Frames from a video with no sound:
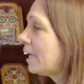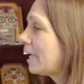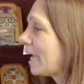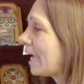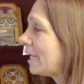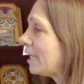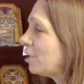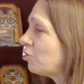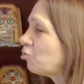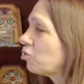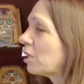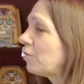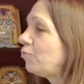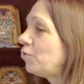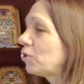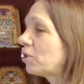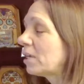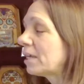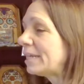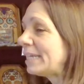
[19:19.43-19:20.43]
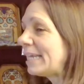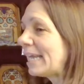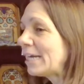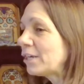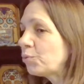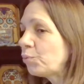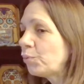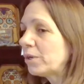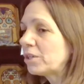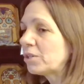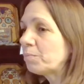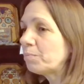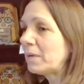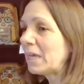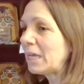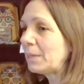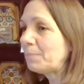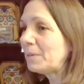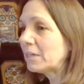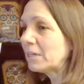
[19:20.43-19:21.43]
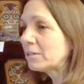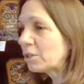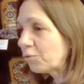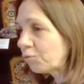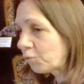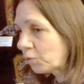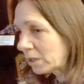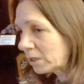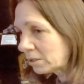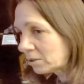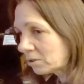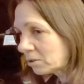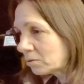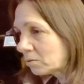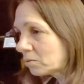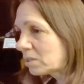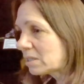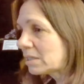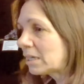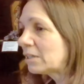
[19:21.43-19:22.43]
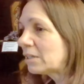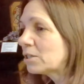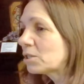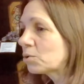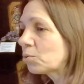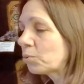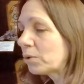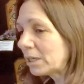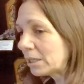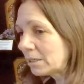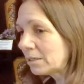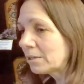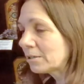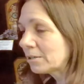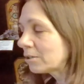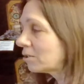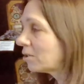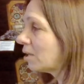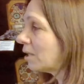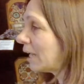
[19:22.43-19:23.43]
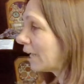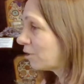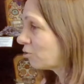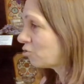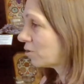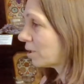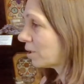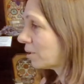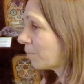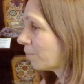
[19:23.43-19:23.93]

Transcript: And each life you connect with may be a different sensory connection.